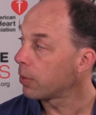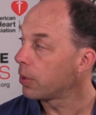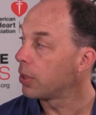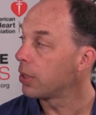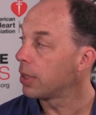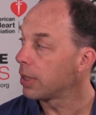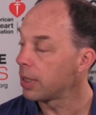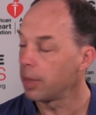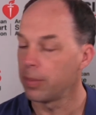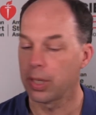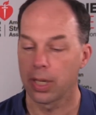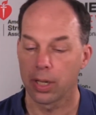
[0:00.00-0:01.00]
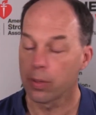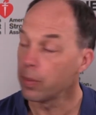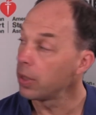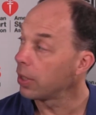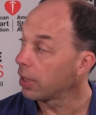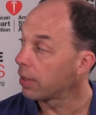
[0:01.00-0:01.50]
which is an attempt to kind of
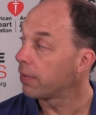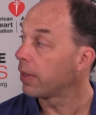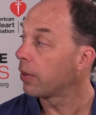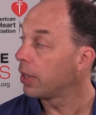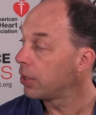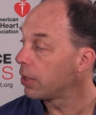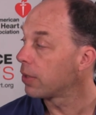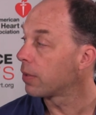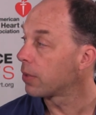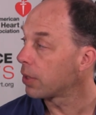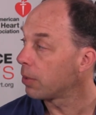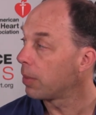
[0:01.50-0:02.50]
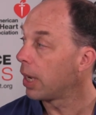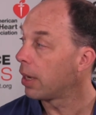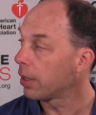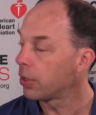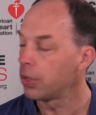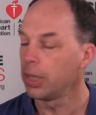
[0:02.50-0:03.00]
rethink the foundations of cell
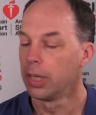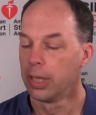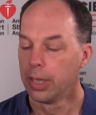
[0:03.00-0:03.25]
biology